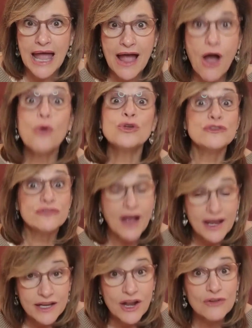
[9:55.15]
Oh, you've
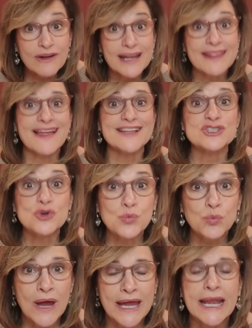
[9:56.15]
gotten it already. That's
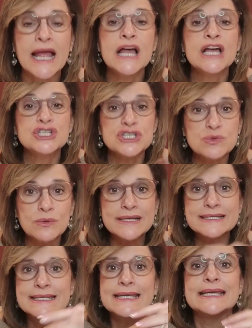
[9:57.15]
great. Just want to
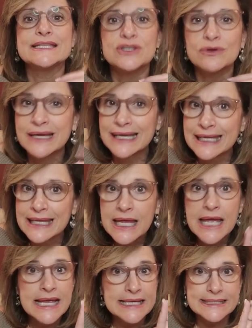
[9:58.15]
see, is
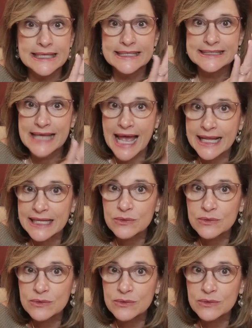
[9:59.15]
it exactly